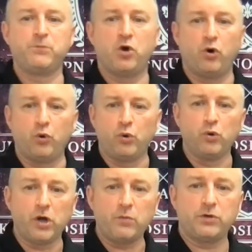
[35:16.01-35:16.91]

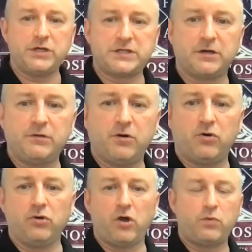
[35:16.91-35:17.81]
All I want you
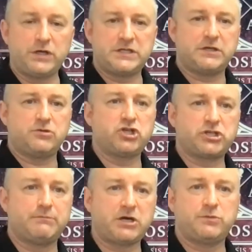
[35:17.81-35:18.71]
to do is just
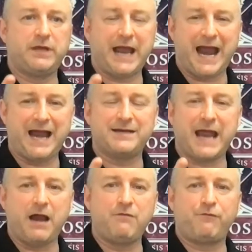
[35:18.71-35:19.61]
imagine with your hand
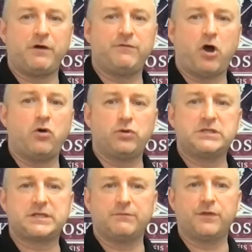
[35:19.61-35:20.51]
out in front of you holding
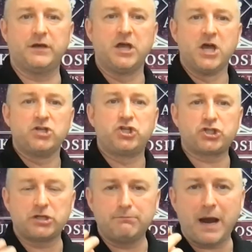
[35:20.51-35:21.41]
something.
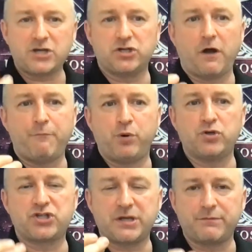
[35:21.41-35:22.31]
Just imagine I put
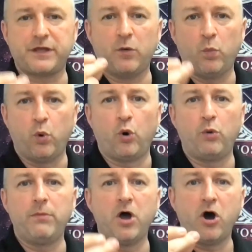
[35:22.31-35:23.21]
something
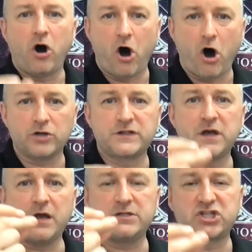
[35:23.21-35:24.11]
warm, hot,
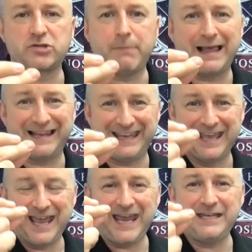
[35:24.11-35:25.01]
and smelly
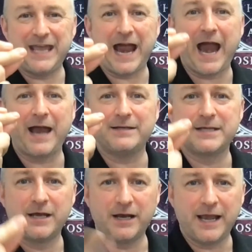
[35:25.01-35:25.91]
in your hand
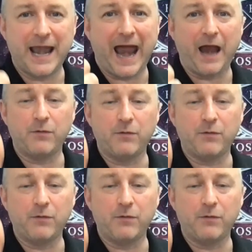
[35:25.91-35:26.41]
now.